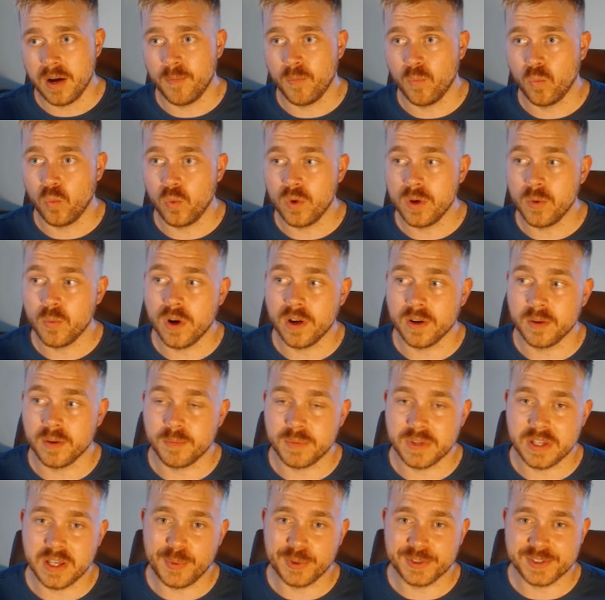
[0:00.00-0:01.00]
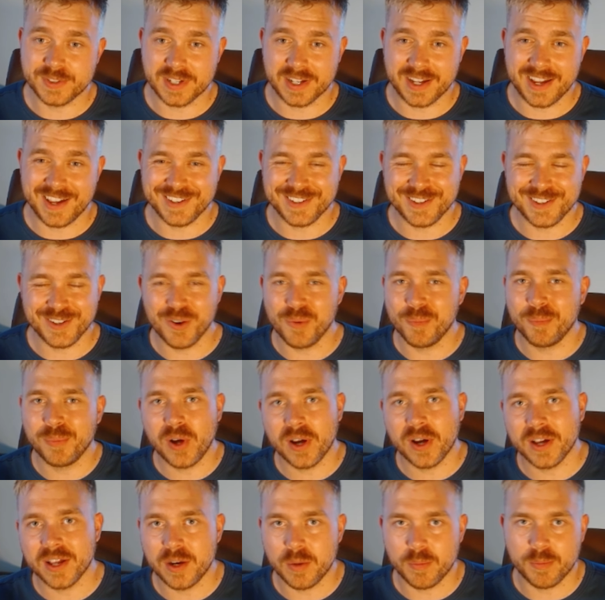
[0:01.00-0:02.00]
We want to be able to kind of,
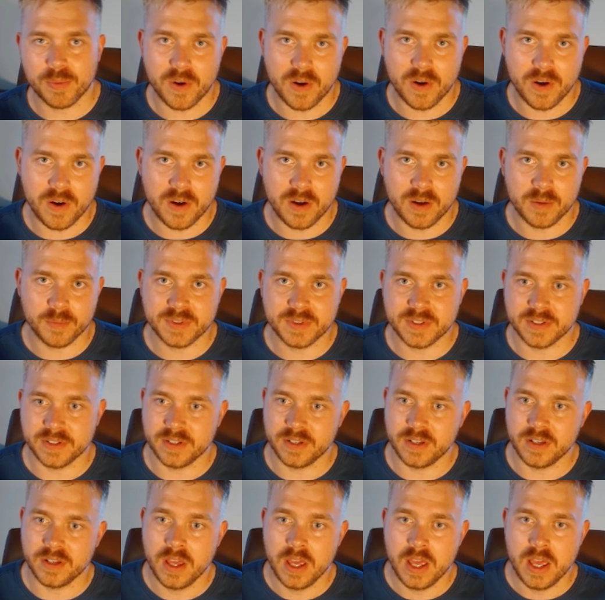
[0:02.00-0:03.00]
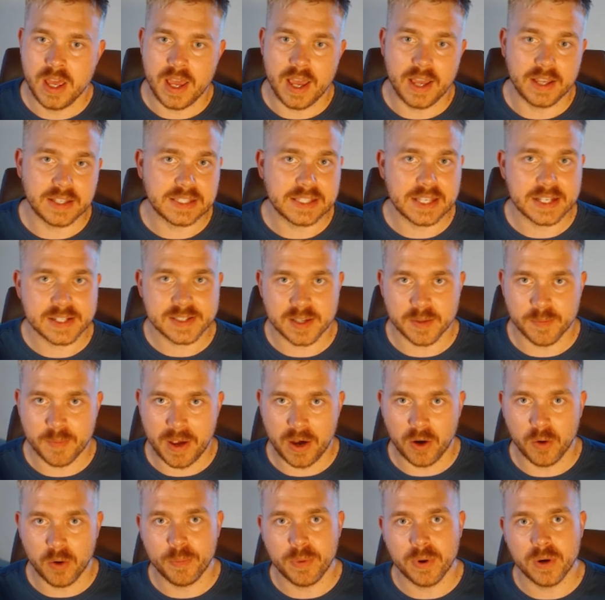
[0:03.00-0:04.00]
plug in a prompt and get some
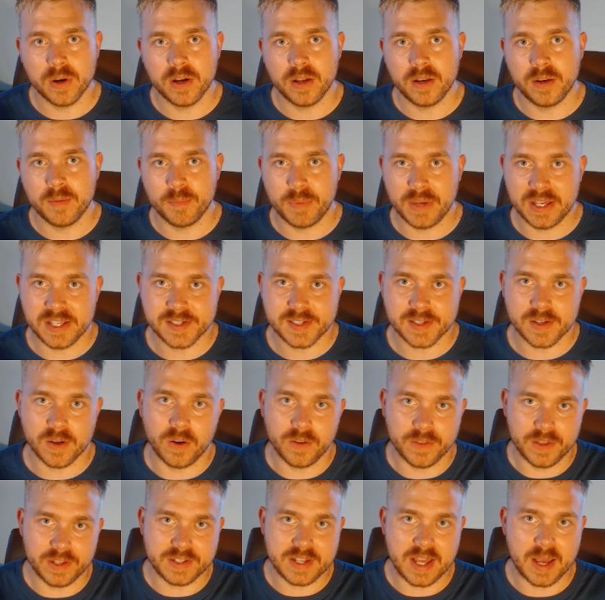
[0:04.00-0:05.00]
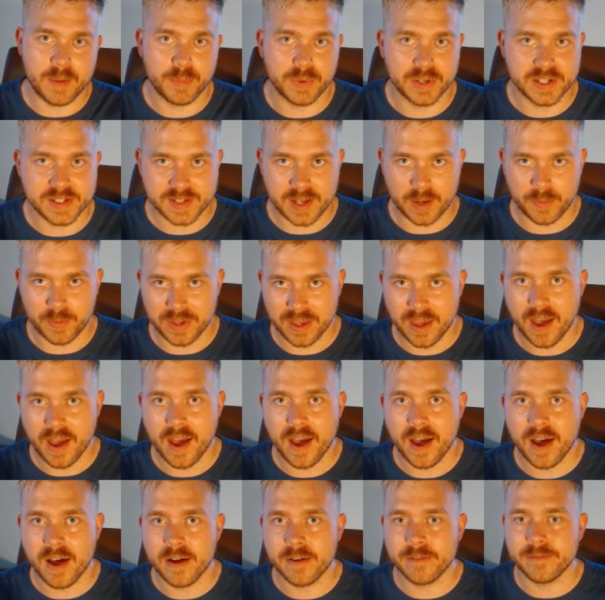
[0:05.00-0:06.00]
output based on the templates that we
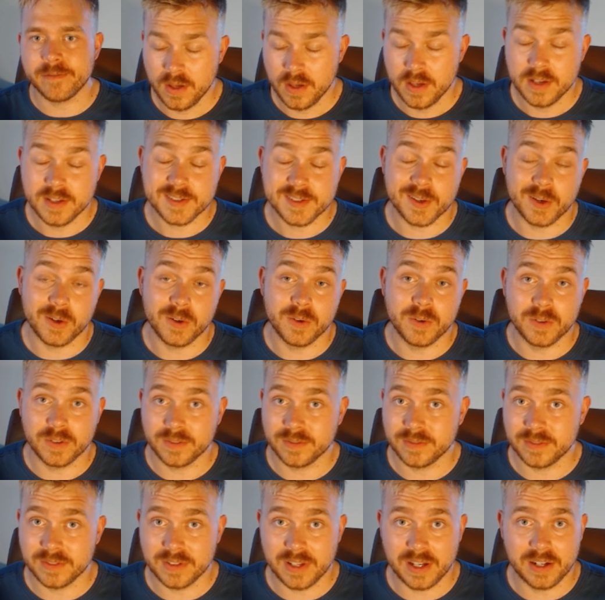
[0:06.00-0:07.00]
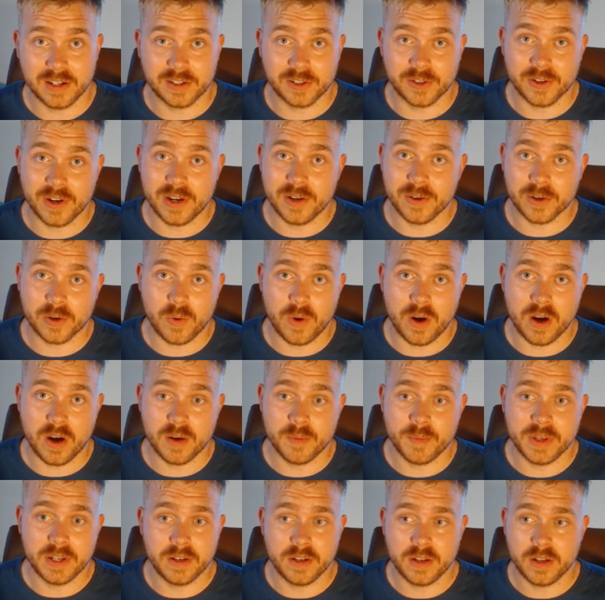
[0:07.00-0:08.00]
have. So a great
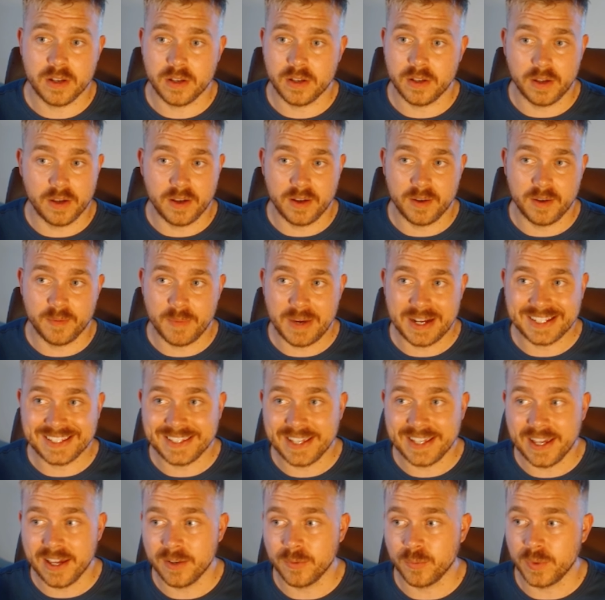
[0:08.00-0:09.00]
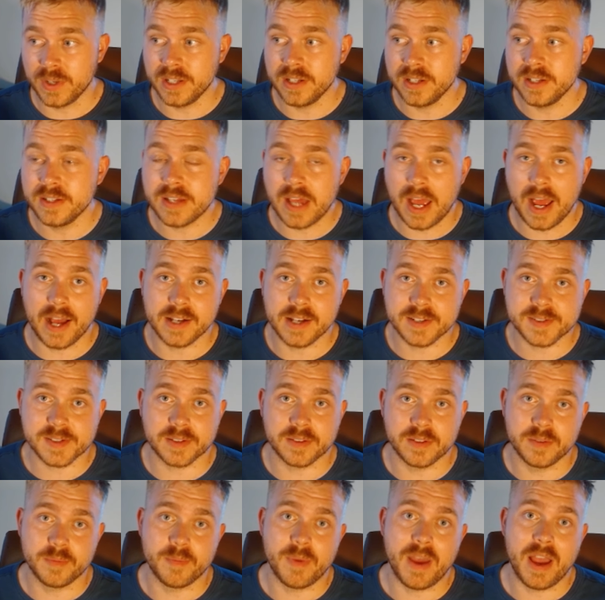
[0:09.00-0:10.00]
requirement. Again, we need to ask
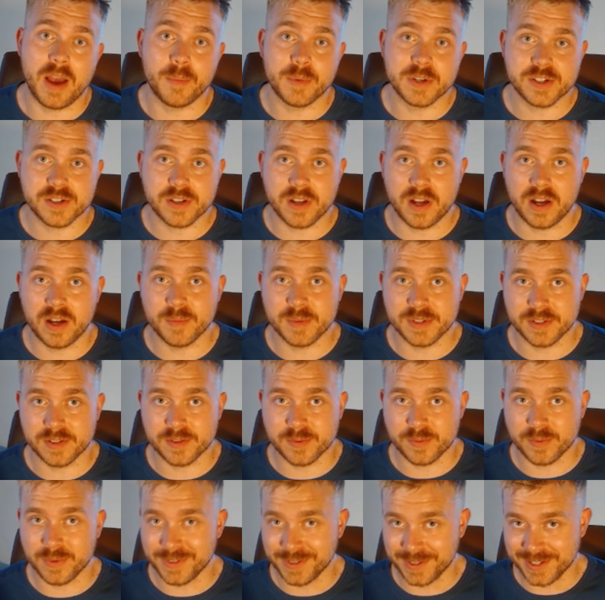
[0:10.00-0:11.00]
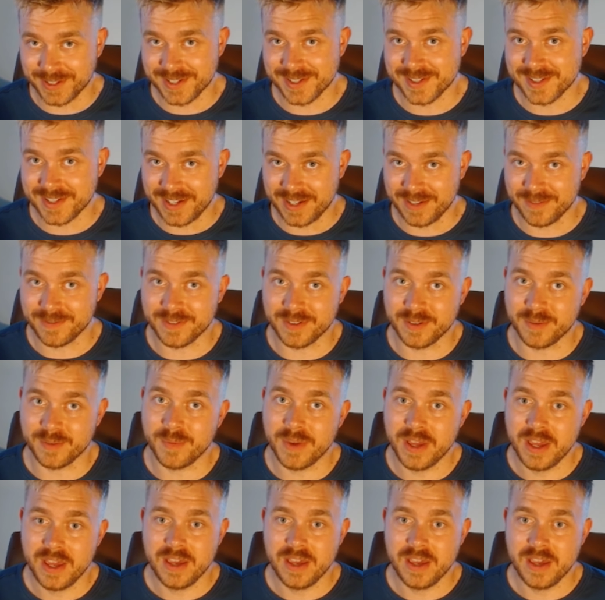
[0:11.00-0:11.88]
them how much time is this really going to save them?